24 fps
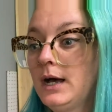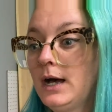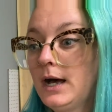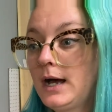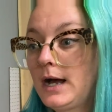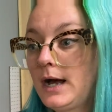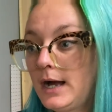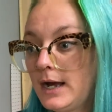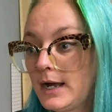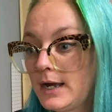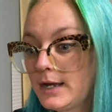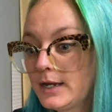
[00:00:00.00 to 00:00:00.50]

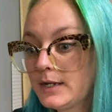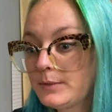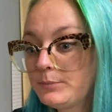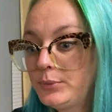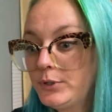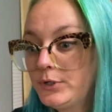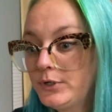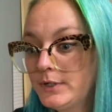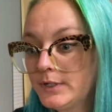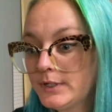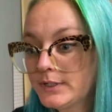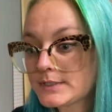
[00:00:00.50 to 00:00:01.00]
I
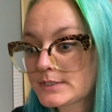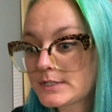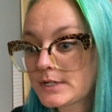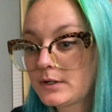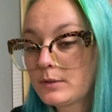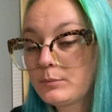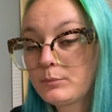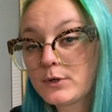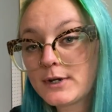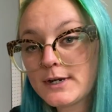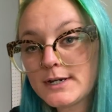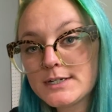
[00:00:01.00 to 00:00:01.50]
put
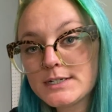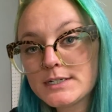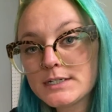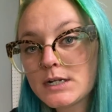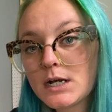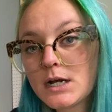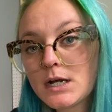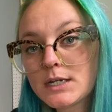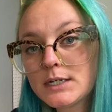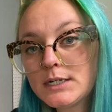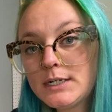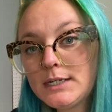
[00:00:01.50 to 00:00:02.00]
Brandon
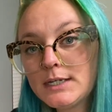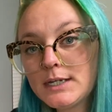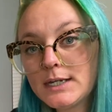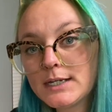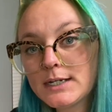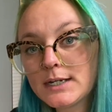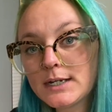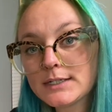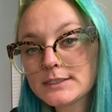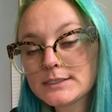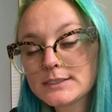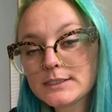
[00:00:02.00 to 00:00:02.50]
on it
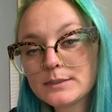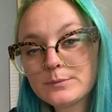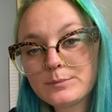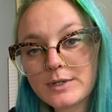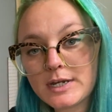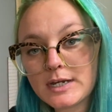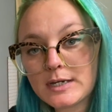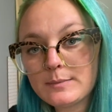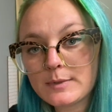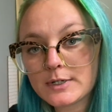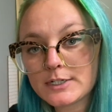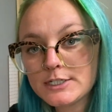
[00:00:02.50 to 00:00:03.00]
and I said,
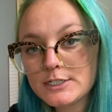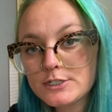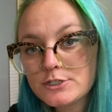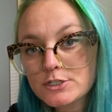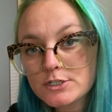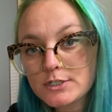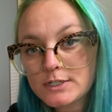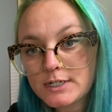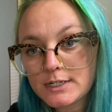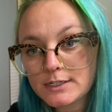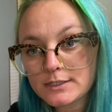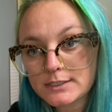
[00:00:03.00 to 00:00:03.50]
babe, I need you
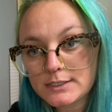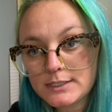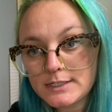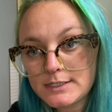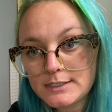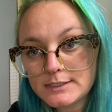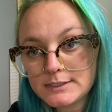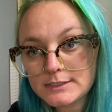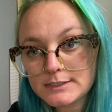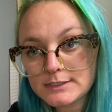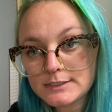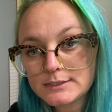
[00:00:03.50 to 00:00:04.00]
to get
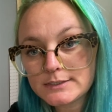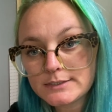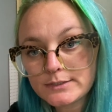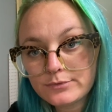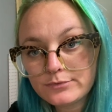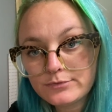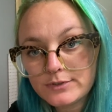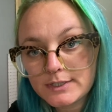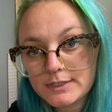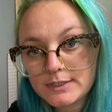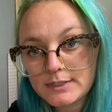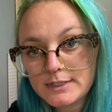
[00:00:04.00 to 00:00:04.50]
this to
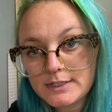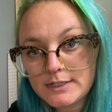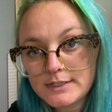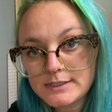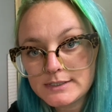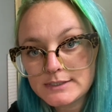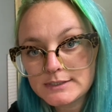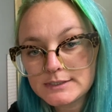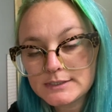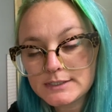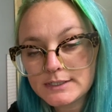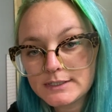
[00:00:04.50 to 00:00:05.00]
fit
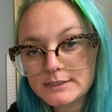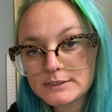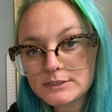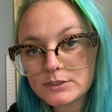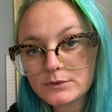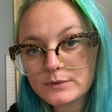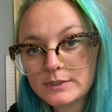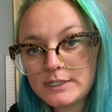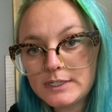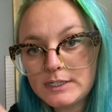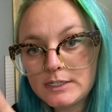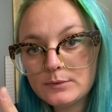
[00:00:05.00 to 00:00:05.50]
this. And
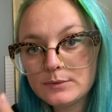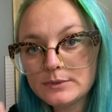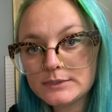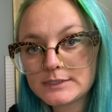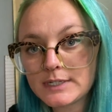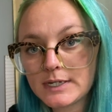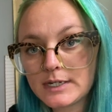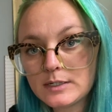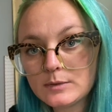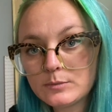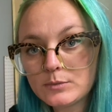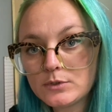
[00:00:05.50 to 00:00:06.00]
so he was
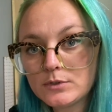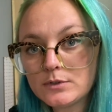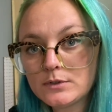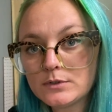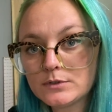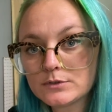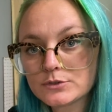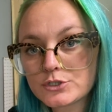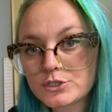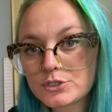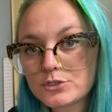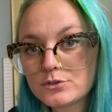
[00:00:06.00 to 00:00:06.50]

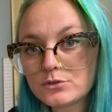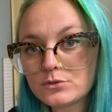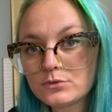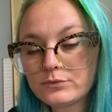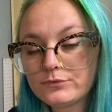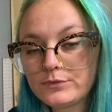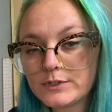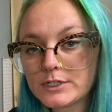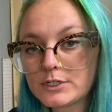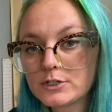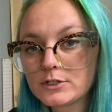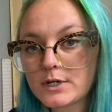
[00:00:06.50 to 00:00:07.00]
able to
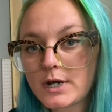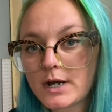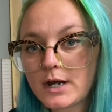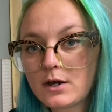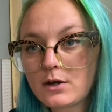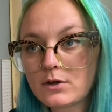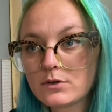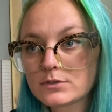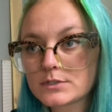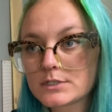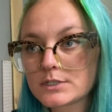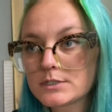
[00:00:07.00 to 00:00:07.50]
figure
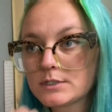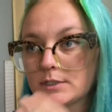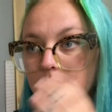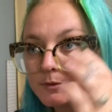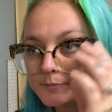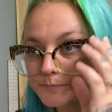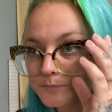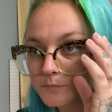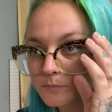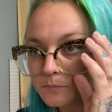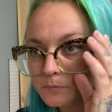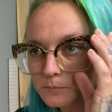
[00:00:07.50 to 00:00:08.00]
out
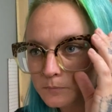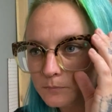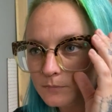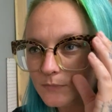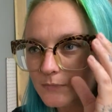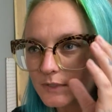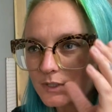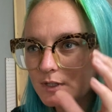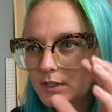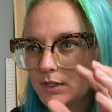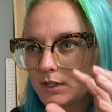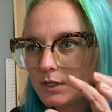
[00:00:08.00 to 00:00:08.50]

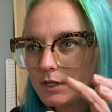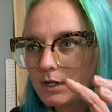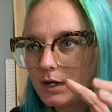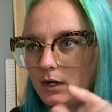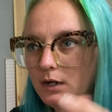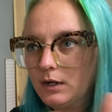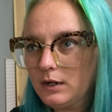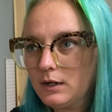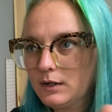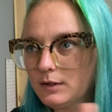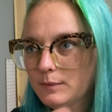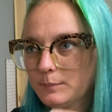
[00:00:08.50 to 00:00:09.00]

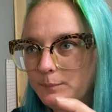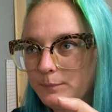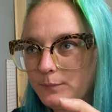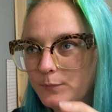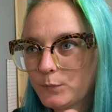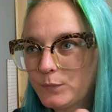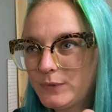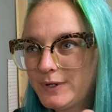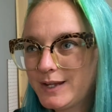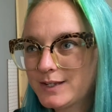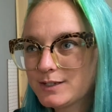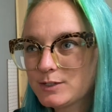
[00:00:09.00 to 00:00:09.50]
um,
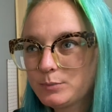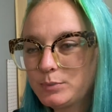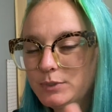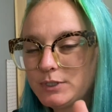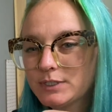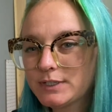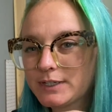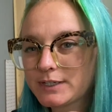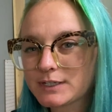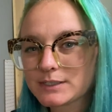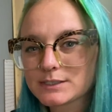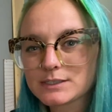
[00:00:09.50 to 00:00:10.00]
we had to put
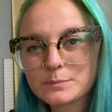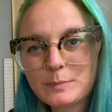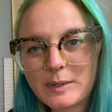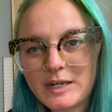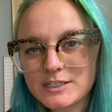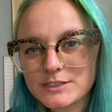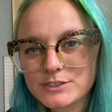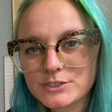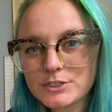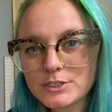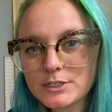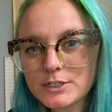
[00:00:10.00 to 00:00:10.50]
like a
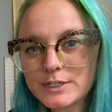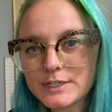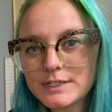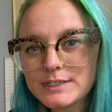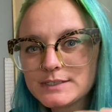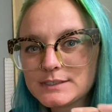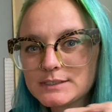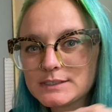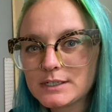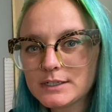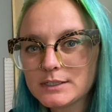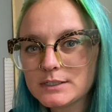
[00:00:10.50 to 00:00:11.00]
spacer
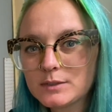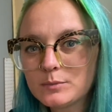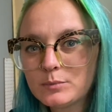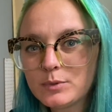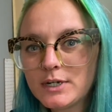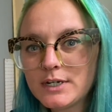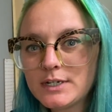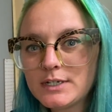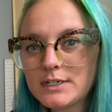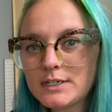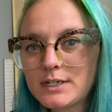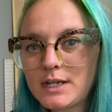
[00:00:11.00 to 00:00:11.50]
inside the
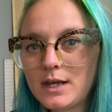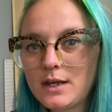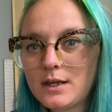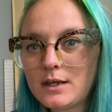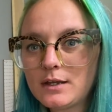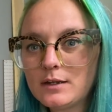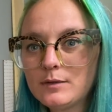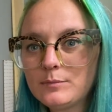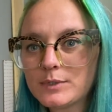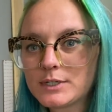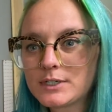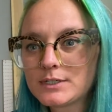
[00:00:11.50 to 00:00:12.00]
branding
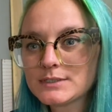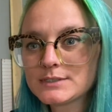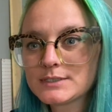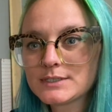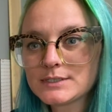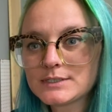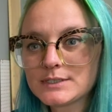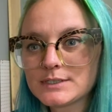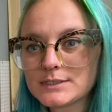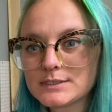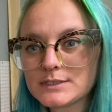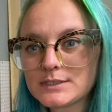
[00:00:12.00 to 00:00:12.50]
head because
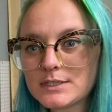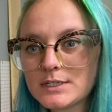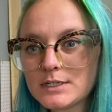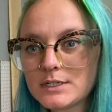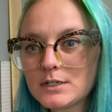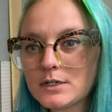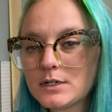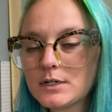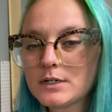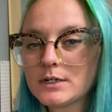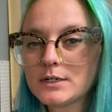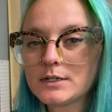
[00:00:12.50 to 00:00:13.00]
this is
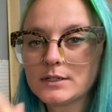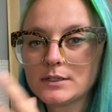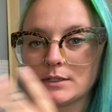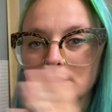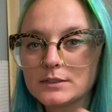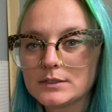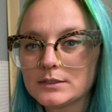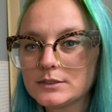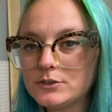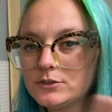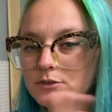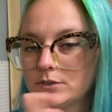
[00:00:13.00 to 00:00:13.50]
thinner and
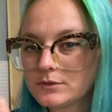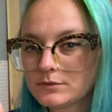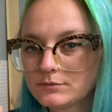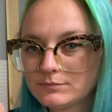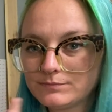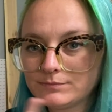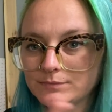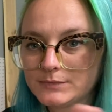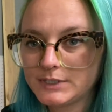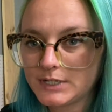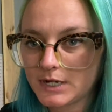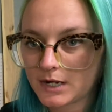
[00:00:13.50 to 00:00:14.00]
you,
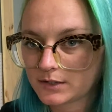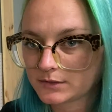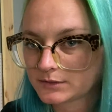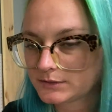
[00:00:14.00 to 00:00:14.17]
yeah.